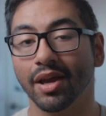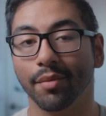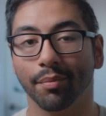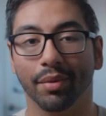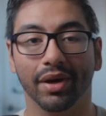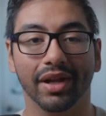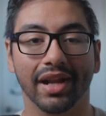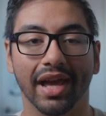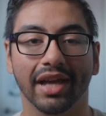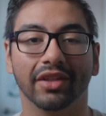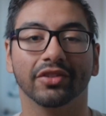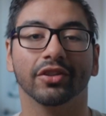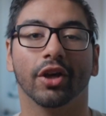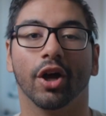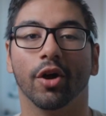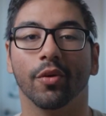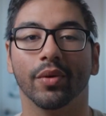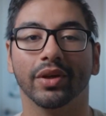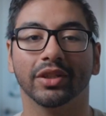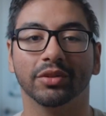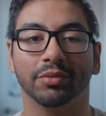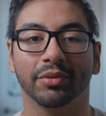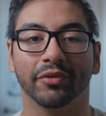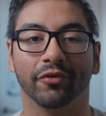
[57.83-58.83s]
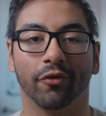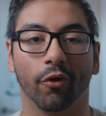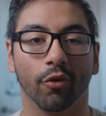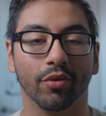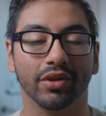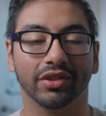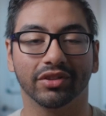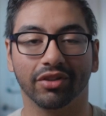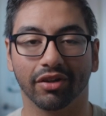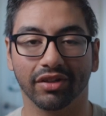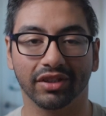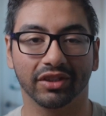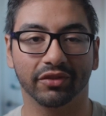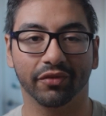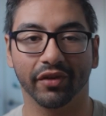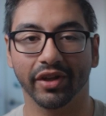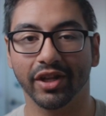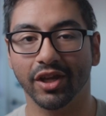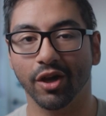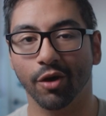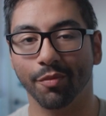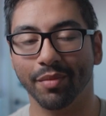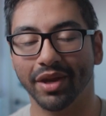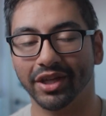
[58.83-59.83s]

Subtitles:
But as always, before we start this video,